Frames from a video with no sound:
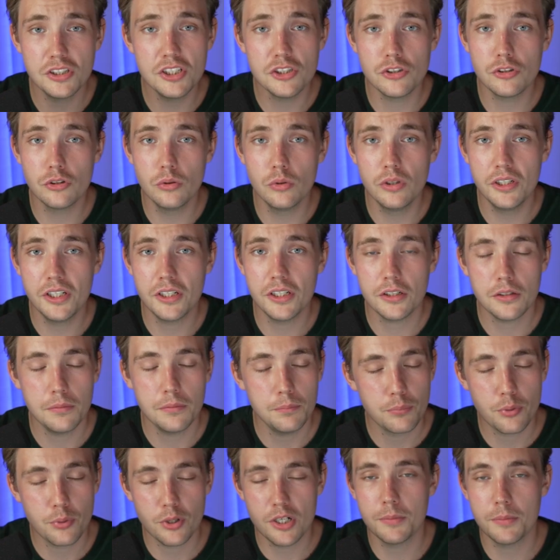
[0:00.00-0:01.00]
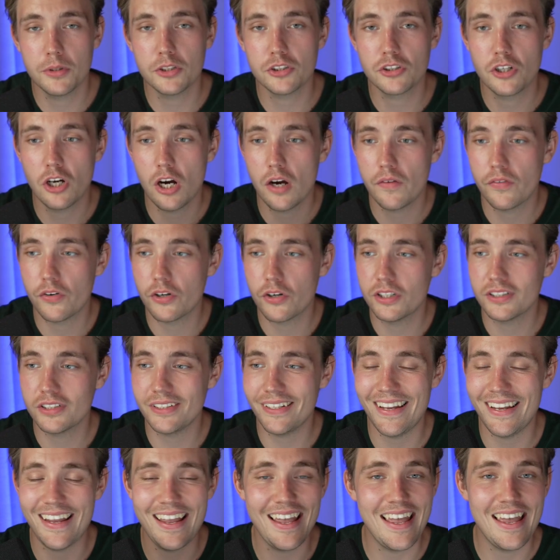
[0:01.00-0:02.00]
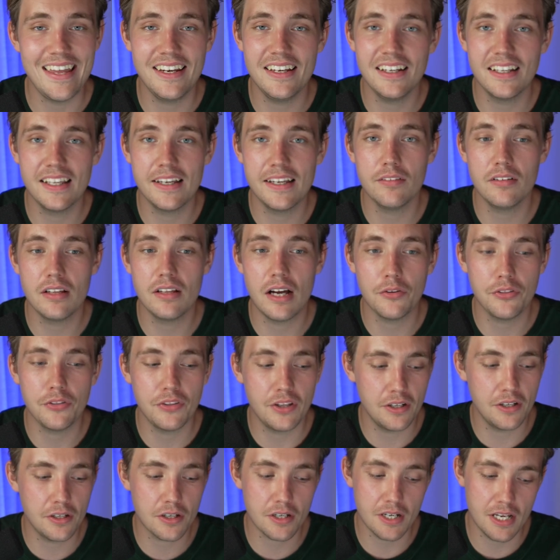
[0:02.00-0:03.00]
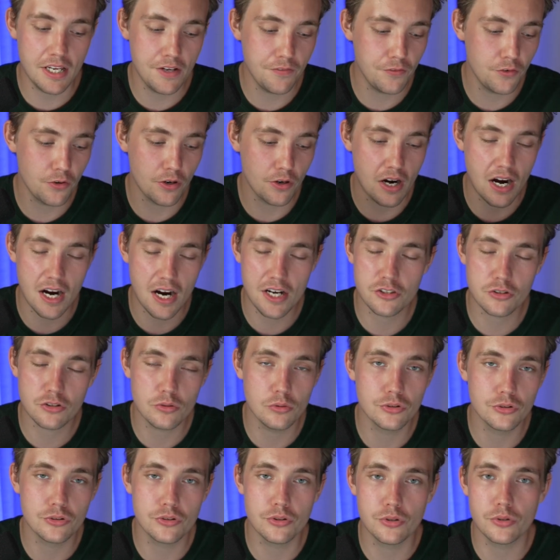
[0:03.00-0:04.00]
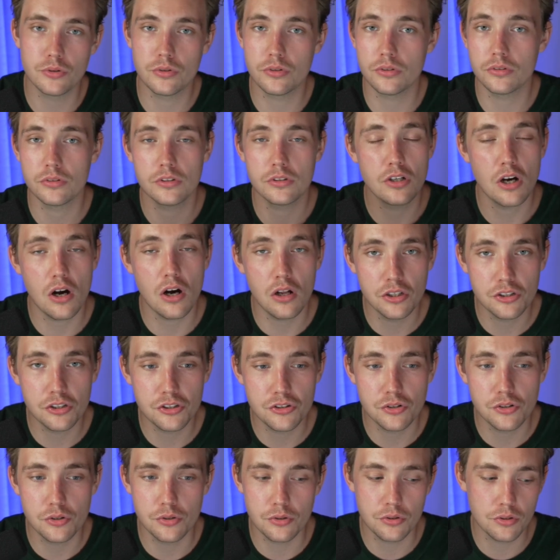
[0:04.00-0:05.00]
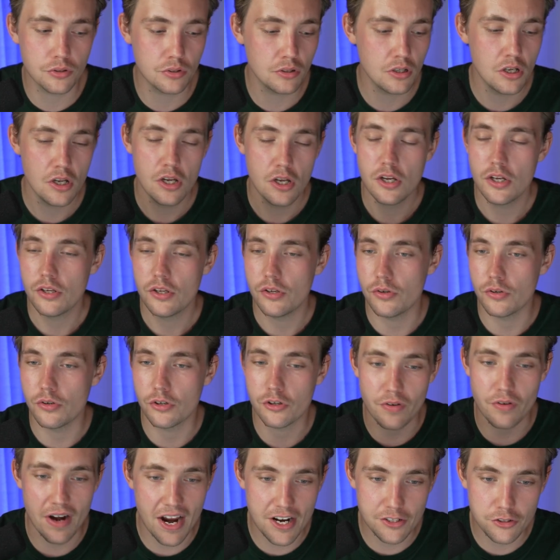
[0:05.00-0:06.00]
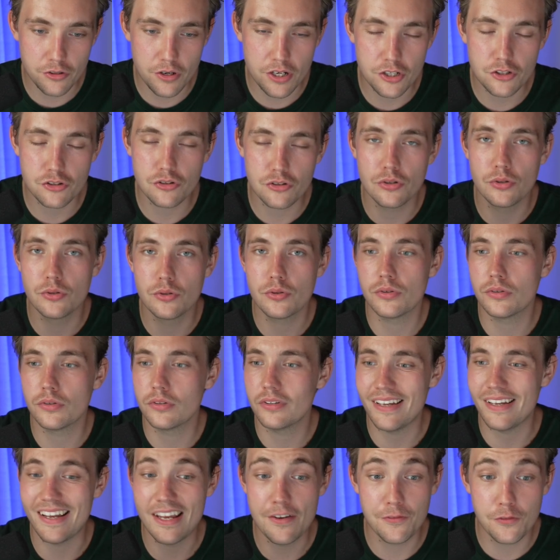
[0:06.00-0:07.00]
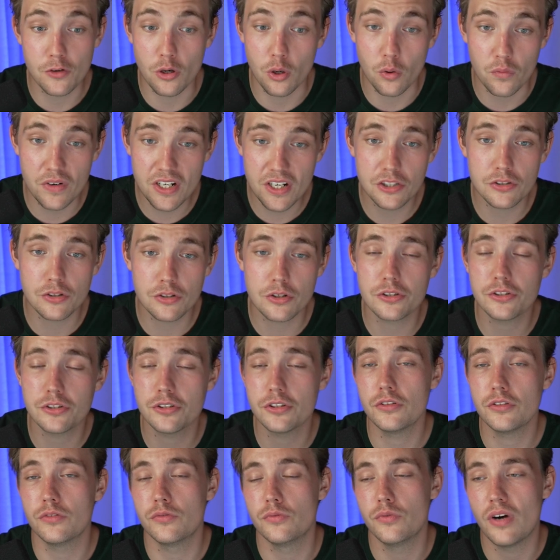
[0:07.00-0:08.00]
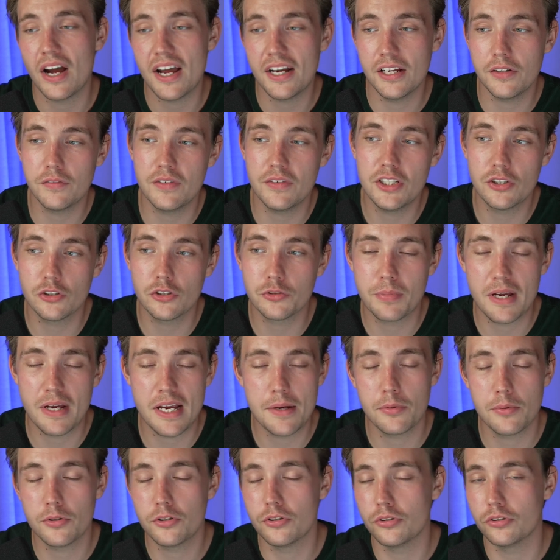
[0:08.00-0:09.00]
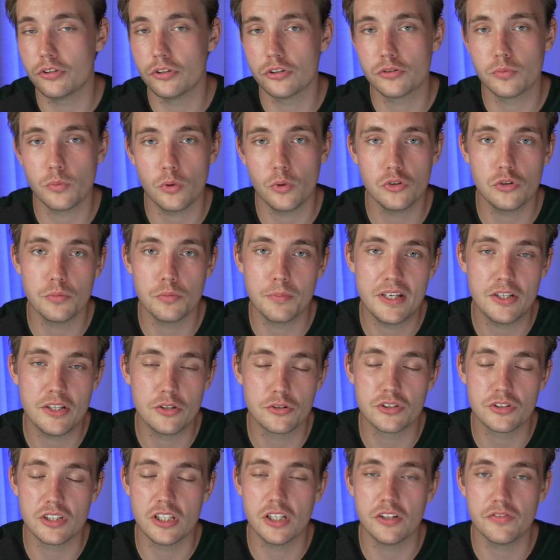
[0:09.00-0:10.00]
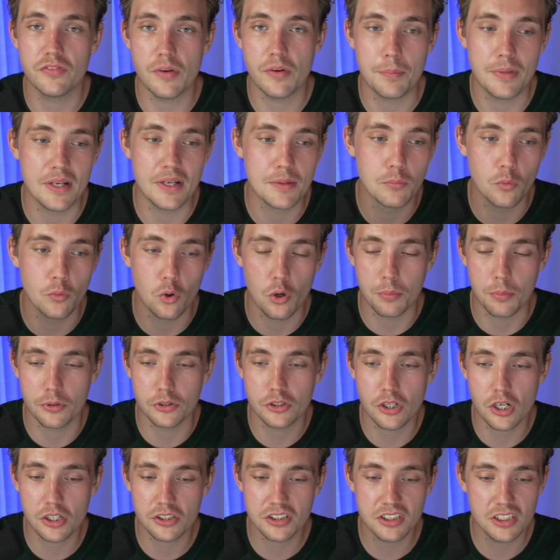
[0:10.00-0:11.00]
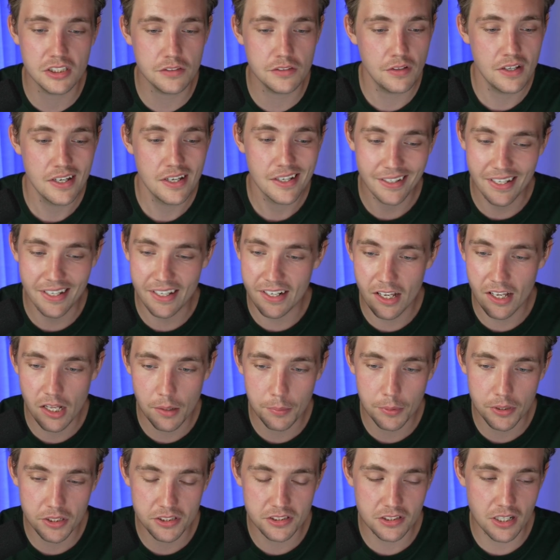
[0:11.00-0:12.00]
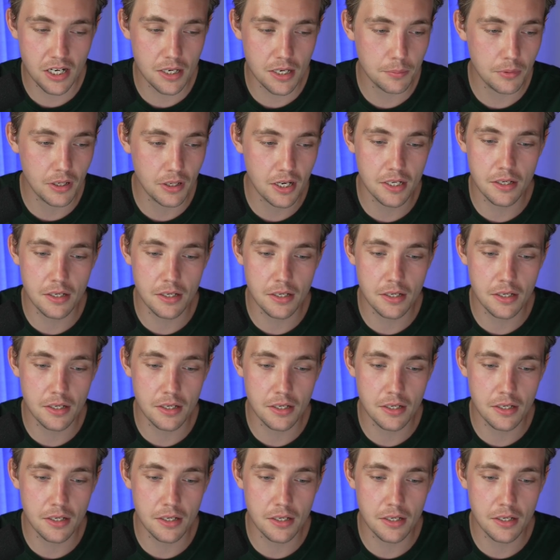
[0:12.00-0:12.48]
tool here pretty much covers any level out there. If you're a high school student, college student, graduate student, if you're a researcher writing research papers, you just want to make yourself a bit more productive, get help on the sideline,